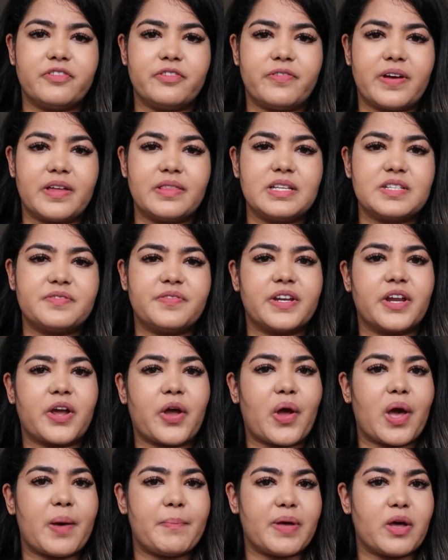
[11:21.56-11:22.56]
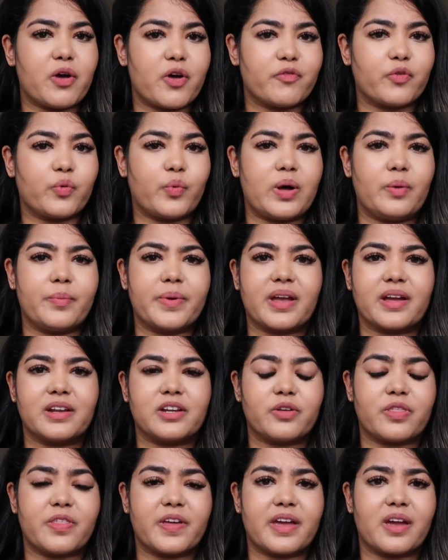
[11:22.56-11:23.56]
if you found this video a bit overwhelming
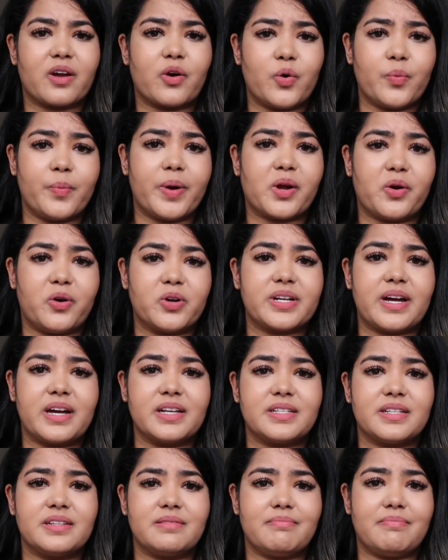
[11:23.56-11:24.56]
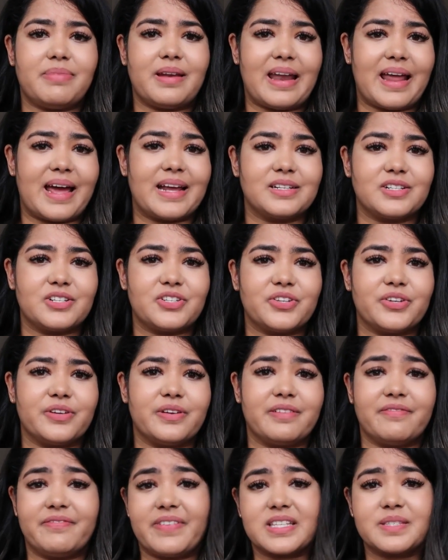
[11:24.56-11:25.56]
and you're thinking, oh my god, I didn't plan to
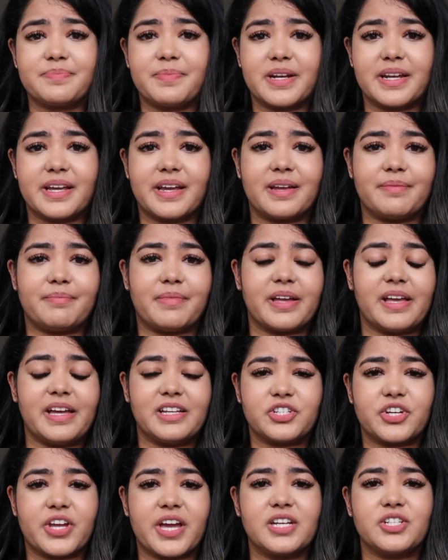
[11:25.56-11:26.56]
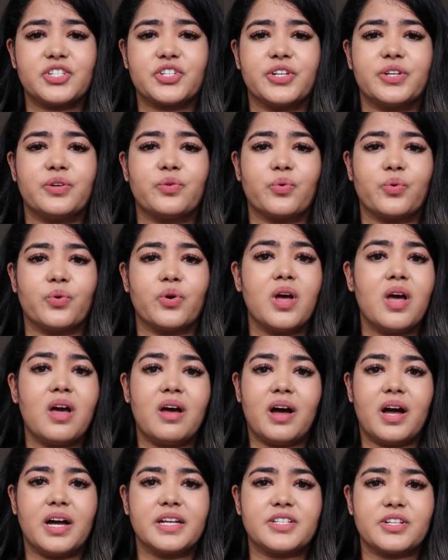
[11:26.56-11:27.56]
invest money in my education, or
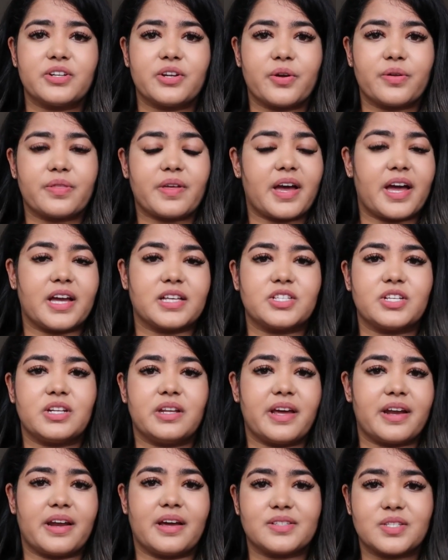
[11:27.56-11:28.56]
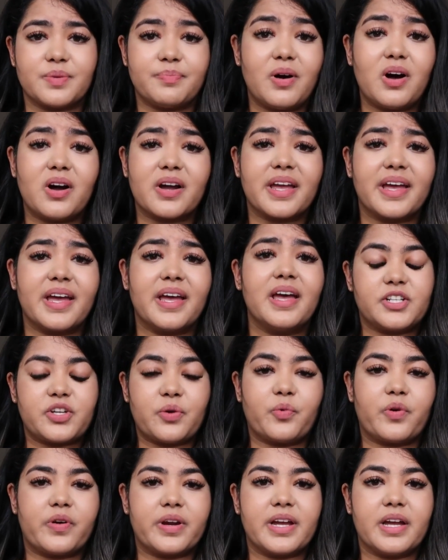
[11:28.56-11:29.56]
I didn't know that I had to learn how to market,
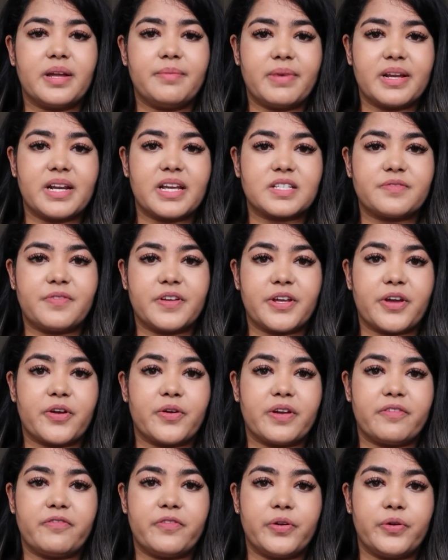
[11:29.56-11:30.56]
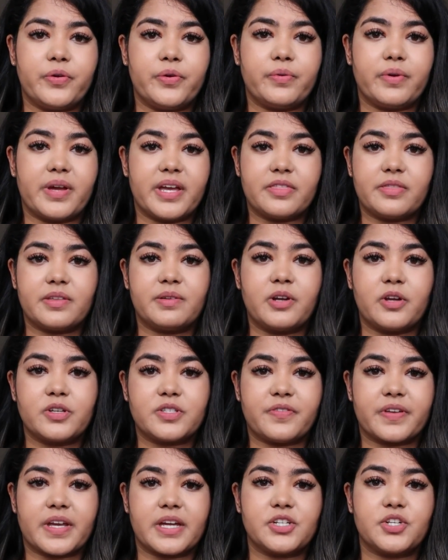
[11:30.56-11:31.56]
don't worry, in my next video, if you hit the
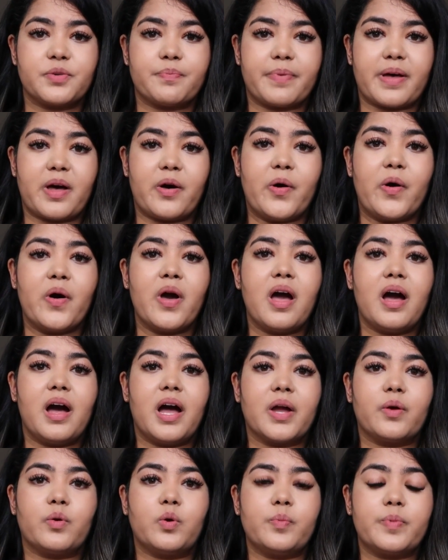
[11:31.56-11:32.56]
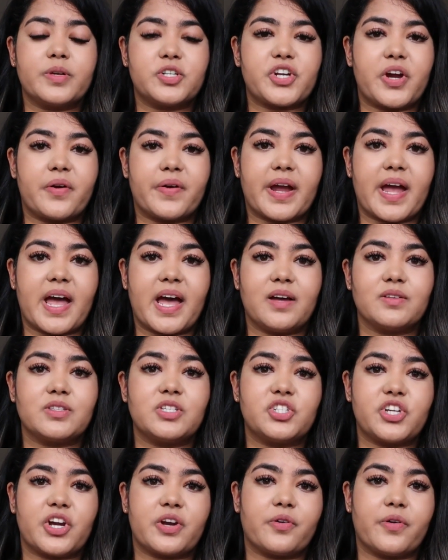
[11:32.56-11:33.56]
notification bell, I will be sharing how
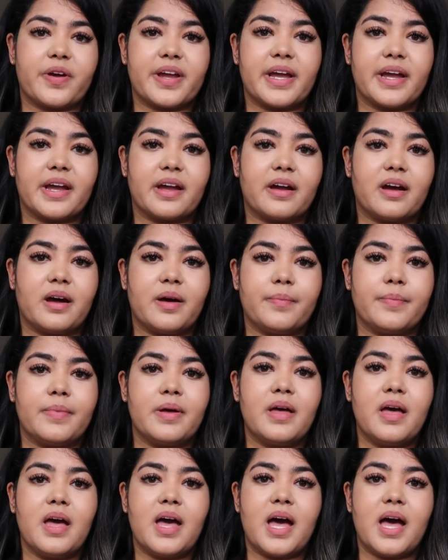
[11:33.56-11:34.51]
to generate income